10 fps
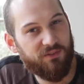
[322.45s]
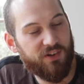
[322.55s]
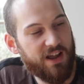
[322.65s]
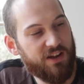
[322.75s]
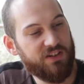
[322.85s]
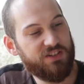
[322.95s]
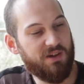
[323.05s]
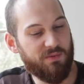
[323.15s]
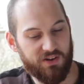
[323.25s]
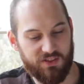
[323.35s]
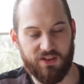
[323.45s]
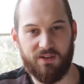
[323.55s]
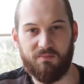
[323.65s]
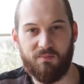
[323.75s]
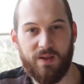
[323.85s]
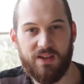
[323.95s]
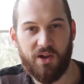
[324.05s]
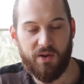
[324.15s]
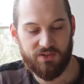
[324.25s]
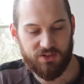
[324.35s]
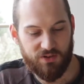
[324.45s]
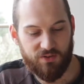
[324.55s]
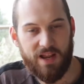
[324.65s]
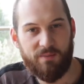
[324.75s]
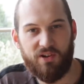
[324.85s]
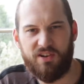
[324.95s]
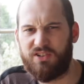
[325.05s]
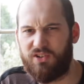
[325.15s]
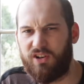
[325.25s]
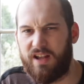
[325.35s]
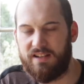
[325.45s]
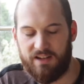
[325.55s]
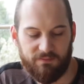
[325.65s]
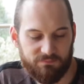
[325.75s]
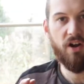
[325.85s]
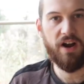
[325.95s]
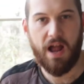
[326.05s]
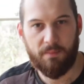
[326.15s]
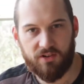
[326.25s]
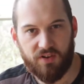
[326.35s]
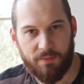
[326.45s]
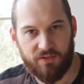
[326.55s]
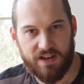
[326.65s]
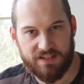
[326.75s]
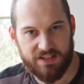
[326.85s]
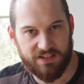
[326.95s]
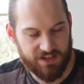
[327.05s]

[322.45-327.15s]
via her stomach that me going to Lebanon is a good idea. All right, I'm going to wrap the rest of this